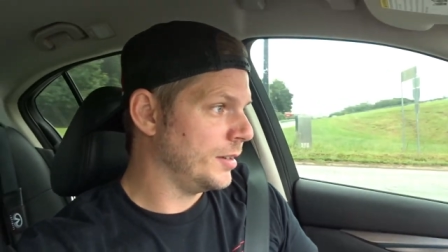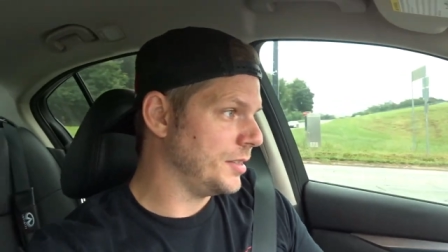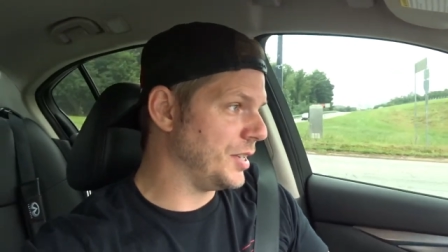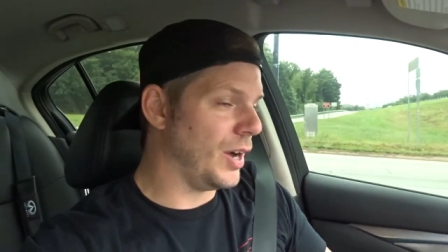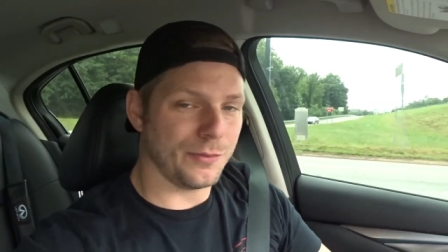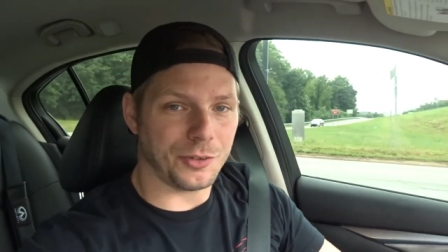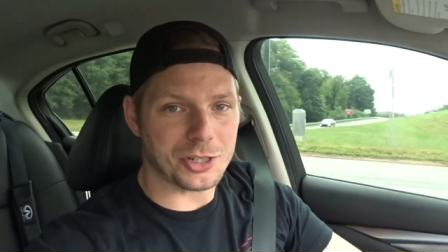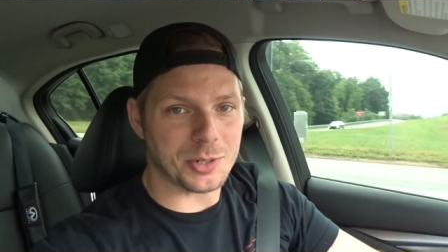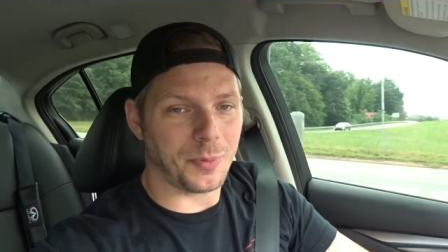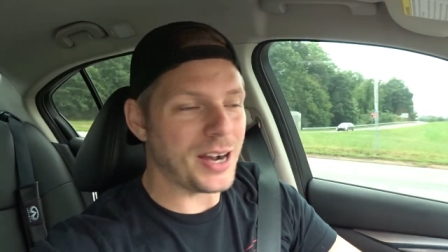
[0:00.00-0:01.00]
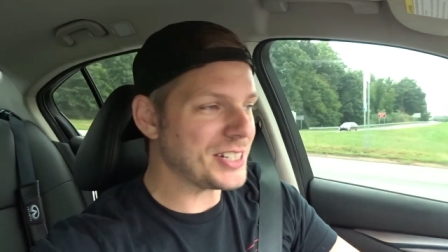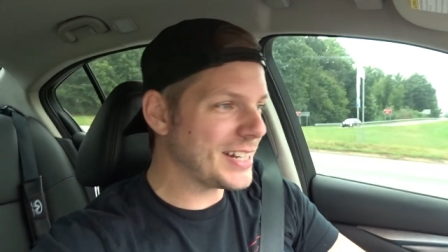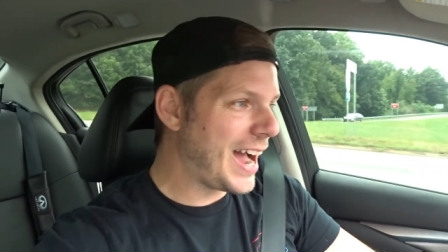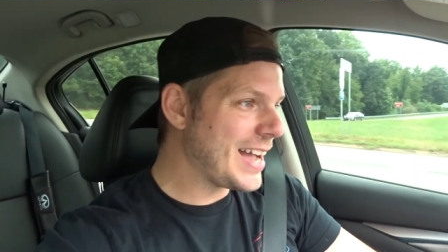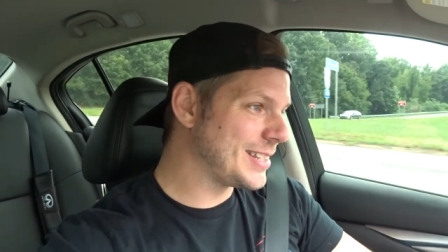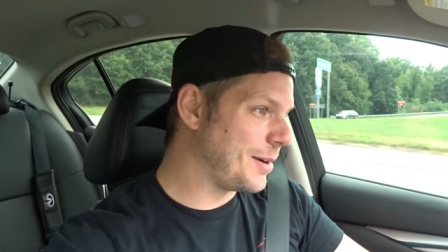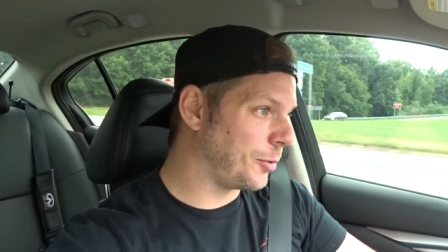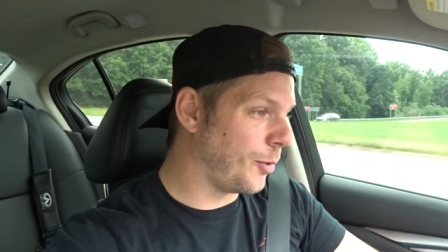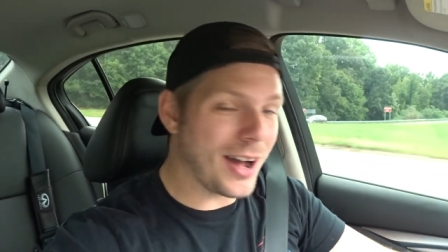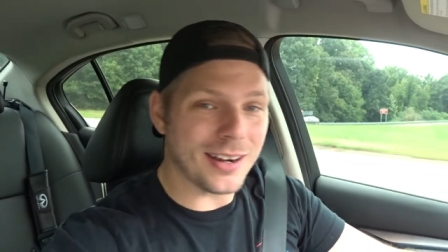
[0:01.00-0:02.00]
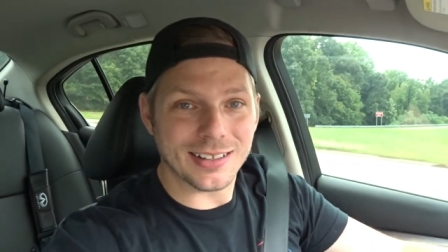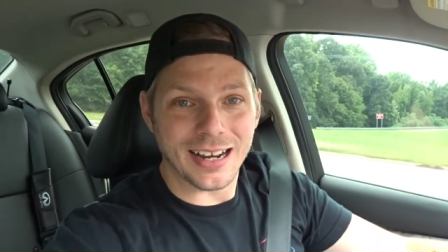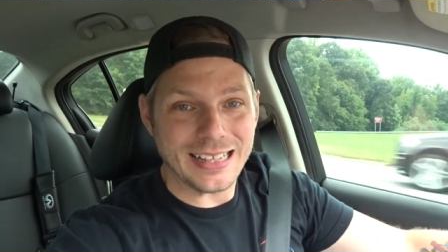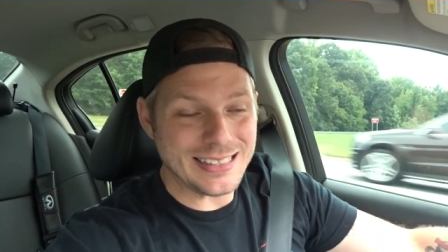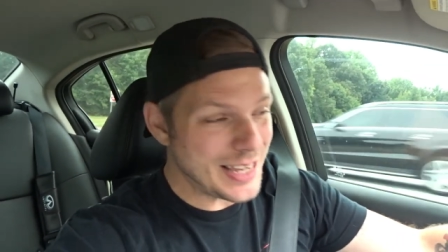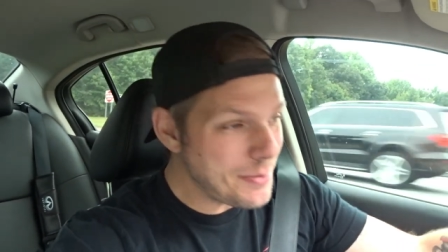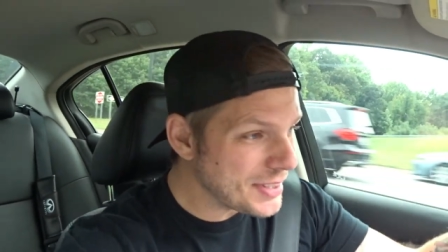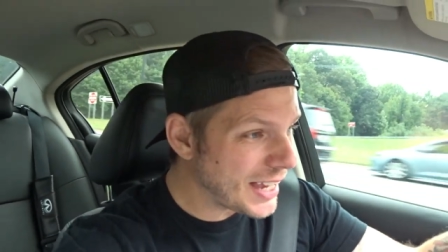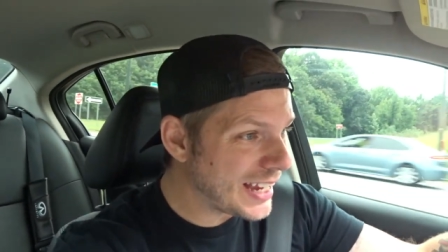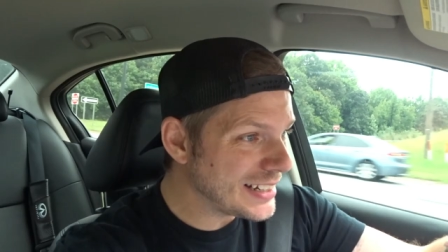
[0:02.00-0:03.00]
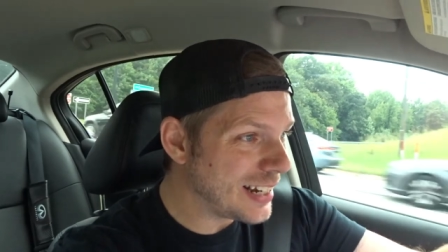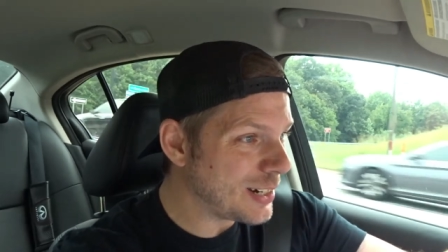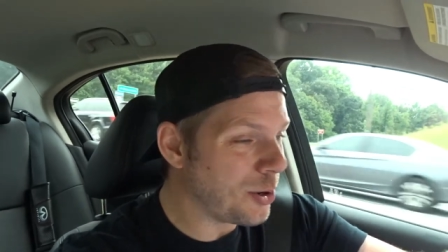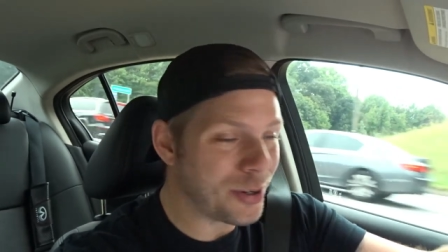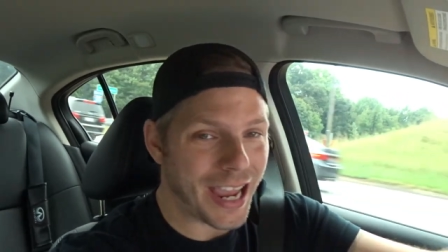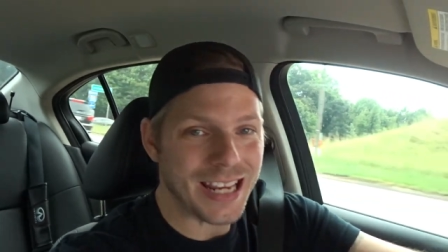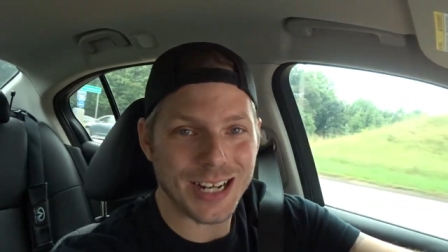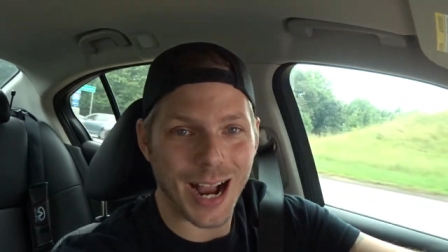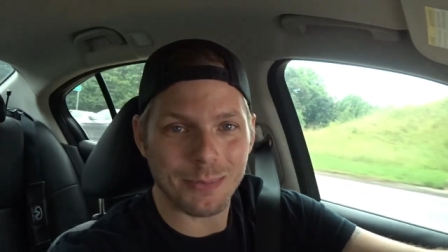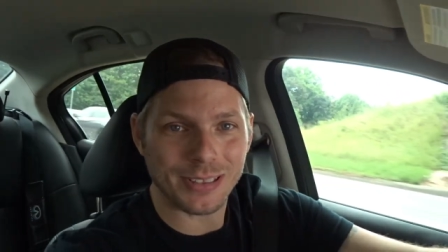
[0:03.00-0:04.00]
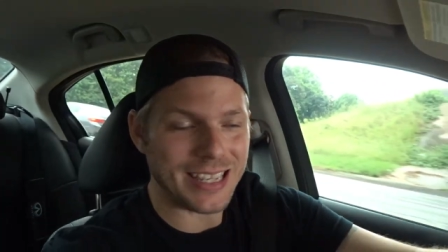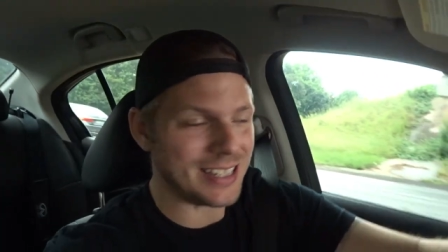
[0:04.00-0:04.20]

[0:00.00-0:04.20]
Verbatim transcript: So, first impression, guys, number one, seems like I did an okay job with the